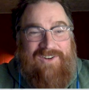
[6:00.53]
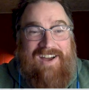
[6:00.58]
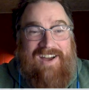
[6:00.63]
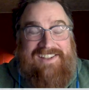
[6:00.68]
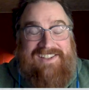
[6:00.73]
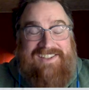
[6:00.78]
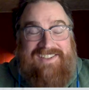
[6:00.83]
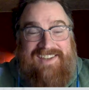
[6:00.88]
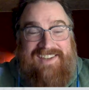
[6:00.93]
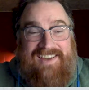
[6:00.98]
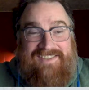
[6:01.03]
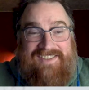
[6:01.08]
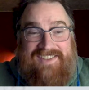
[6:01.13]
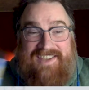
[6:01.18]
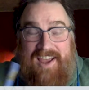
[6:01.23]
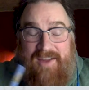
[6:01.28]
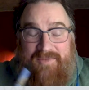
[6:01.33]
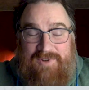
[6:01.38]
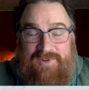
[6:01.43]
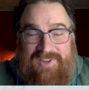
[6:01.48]
Well, I just have to
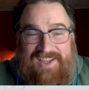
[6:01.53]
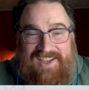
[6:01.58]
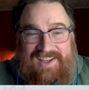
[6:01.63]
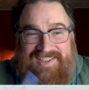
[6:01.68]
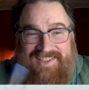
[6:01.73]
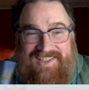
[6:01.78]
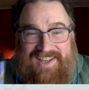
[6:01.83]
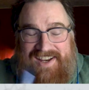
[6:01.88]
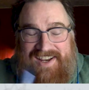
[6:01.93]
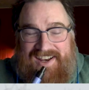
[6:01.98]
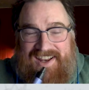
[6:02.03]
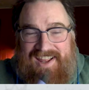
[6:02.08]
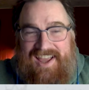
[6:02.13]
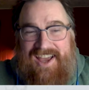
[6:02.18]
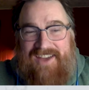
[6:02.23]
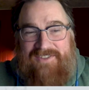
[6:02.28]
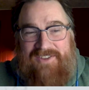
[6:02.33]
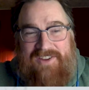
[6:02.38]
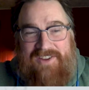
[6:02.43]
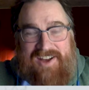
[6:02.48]
say, I'm really excited to
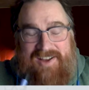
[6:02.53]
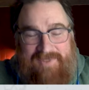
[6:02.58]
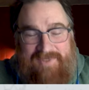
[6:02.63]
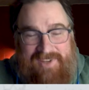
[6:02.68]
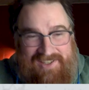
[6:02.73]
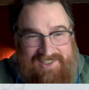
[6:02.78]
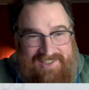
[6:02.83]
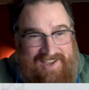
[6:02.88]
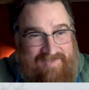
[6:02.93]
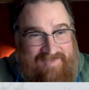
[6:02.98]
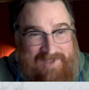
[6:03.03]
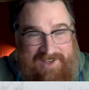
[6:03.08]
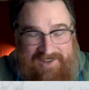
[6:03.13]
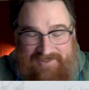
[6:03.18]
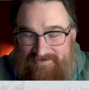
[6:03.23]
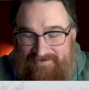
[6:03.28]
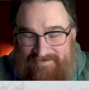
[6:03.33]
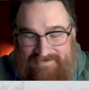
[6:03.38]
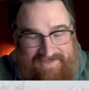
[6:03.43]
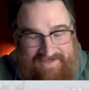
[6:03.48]
have you on because I've
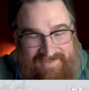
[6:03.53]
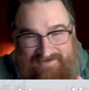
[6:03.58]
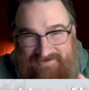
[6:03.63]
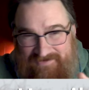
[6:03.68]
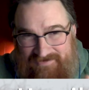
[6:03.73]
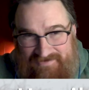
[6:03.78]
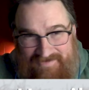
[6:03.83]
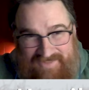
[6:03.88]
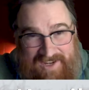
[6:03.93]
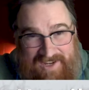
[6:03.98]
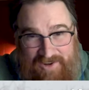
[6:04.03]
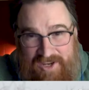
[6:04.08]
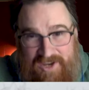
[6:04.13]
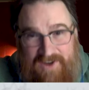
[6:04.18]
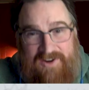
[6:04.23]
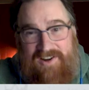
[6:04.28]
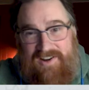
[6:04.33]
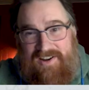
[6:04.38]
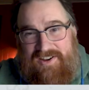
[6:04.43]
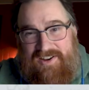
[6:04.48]
been like
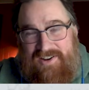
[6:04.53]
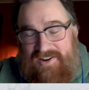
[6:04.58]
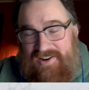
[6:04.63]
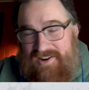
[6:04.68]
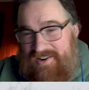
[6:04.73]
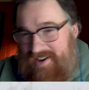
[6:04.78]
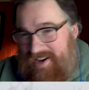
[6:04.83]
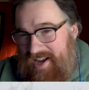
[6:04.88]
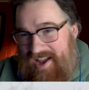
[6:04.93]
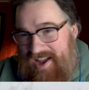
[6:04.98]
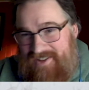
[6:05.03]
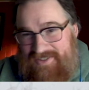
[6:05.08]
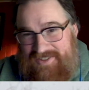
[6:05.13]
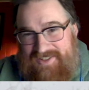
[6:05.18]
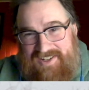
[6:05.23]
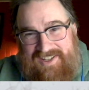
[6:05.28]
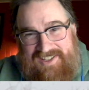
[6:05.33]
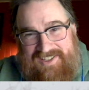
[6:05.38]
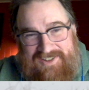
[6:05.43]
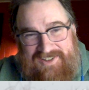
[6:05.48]
your
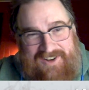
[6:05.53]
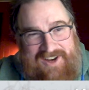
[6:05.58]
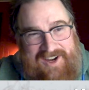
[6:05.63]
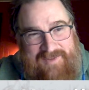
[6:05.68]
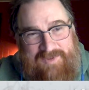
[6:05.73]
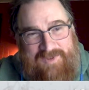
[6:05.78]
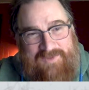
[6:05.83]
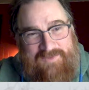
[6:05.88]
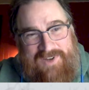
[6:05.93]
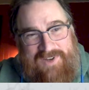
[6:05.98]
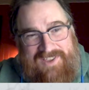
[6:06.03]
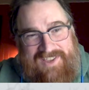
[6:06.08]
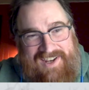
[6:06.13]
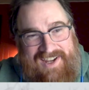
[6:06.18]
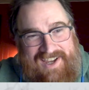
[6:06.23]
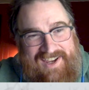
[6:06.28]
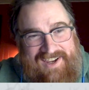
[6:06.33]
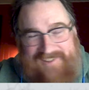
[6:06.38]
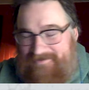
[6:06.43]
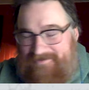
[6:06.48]
accounts on Instagram is one that
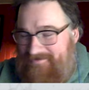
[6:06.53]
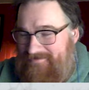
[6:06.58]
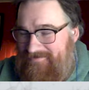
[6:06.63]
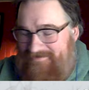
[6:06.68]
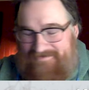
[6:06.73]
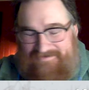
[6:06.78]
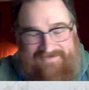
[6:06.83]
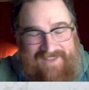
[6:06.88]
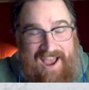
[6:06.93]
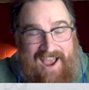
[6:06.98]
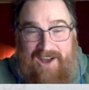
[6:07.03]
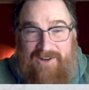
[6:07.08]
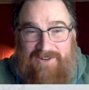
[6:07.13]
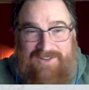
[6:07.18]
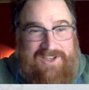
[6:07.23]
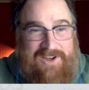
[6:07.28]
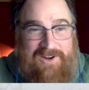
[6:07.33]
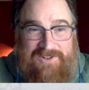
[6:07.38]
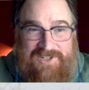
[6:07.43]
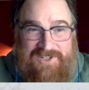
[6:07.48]
I
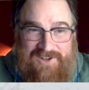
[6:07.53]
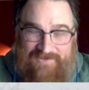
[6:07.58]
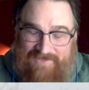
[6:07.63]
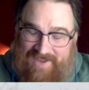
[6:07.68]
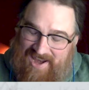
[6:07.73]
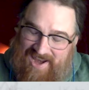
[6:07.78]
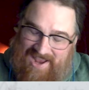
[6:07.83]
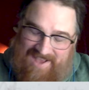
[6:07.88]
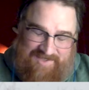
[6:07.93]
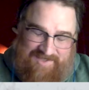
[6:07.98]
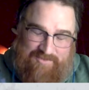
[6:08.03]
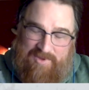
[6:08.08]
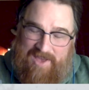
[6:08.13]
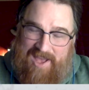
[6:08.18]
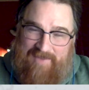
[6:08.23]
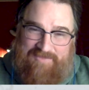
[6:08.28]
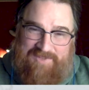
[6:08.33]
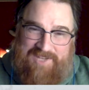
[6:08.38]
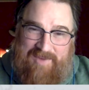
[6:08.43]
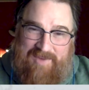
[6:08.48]
always go to. If it hasn't
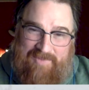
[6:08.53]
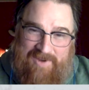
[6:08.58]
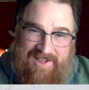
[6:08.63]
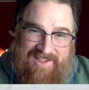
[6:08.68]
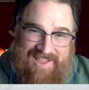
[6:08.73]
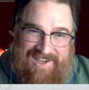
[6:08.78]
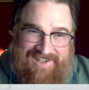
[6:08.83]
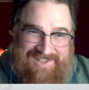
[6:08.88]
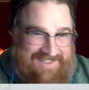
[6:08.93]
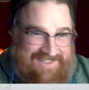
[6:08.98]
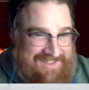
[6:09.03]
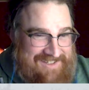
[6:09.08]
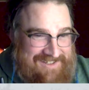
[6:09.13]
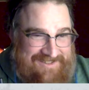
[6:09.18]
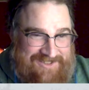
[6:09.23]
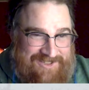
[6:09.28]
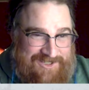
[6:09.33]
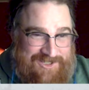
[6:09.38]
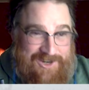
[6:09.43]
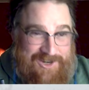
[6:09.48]
popped up, I'll actually
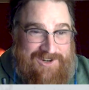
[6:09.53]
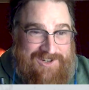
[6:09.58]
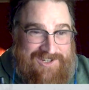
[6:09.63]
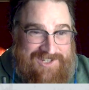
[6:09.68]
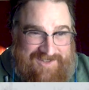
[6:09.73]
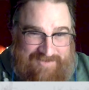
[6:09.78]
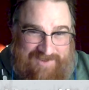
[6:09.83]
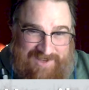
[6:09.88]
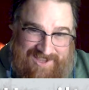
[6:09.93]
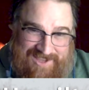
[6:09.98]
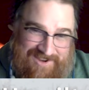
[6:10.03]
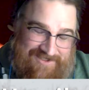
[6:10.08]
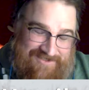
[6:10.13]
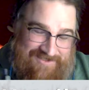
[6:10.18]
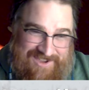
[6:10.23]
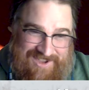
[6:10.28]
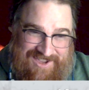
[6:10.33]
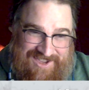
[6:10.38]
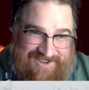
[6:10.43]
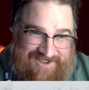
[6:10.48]
search and be like,
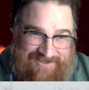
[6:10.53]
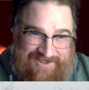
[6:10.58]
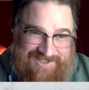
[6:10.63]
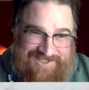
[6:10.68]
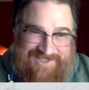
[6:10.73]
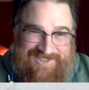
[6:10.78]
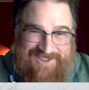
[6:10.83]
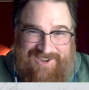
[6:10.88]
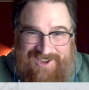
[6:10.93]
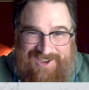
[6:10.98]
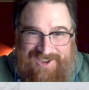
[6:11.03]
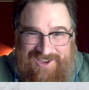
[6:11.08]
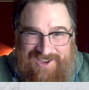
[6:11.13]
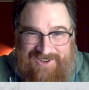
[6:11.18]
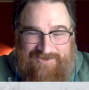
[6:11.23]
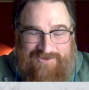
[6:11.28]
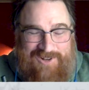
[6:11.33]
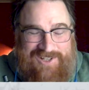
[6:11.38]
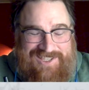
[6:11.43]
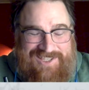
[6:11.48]
okay,
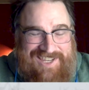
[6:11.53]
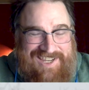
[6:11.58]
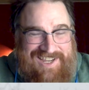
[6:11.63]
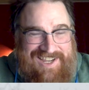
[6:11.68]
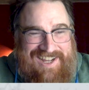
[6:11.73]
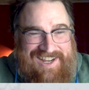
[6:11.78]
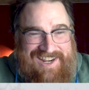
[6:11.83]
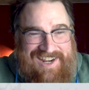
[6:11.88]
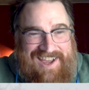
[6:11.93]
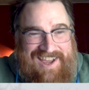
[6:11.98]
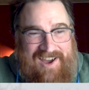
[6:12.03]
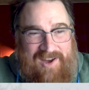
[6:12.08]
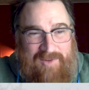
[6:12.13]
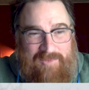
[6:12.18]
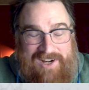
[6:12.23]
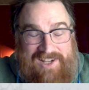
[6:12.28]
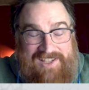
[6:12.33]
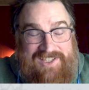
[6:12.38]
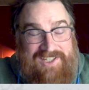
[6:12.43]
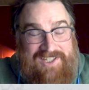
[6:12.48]
what's he got now?
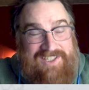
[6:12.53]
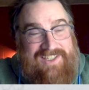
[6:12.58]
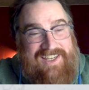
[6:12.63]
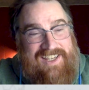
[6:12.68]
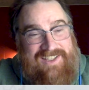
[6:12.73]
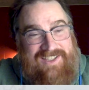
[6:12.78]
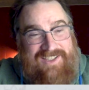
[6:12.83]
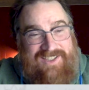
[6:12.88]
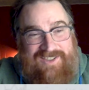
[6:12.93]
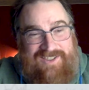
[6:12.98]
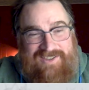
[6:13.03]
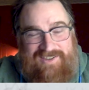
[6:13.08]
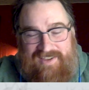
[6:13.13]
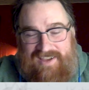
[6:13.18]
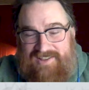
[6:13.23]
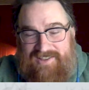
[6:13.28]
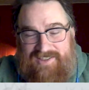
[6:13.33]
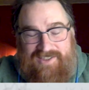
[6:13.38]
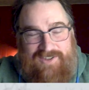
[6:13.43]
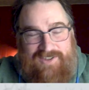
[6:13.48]
But it's
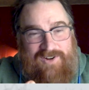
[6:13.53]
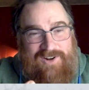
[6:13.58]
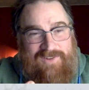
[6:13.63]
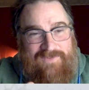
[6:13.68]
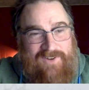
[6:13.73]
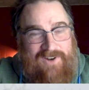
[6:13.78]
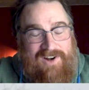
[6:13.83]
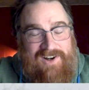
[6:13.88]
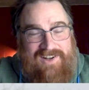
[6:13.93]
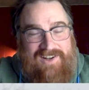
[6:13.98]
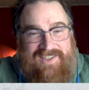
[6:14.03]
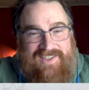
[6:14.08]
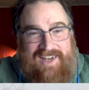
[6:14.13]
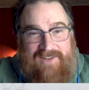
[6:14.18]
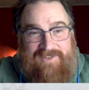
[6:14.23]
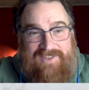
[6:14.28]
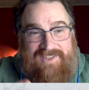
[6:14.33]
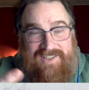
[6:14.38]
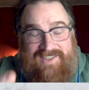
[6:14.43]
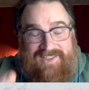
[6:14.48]
so diverse. And
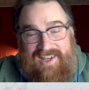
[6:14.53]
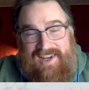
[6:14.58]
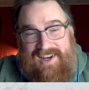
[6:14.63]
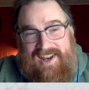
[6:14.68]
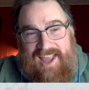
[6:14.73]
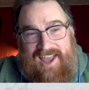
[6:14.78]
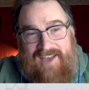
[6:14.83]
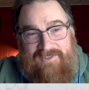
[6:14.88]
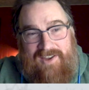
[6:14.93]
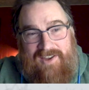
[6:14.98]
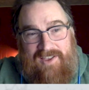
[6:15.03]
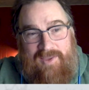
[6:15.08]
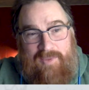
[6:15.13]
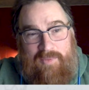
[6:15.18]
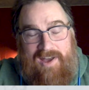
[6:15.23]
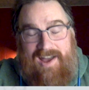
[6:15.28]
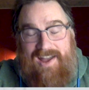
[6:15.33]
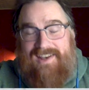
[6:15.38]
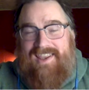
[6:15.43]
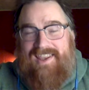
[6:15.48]
I was excited to have you on the
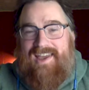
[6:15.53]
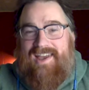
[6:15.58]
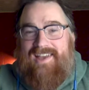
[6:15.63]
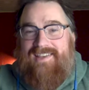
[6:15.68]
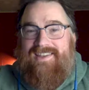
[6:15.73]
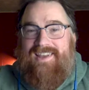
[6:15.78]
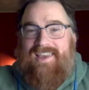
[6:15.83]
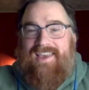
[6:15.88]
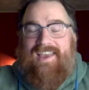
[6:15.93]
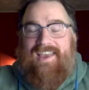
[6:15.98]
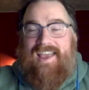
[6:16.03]
podcast.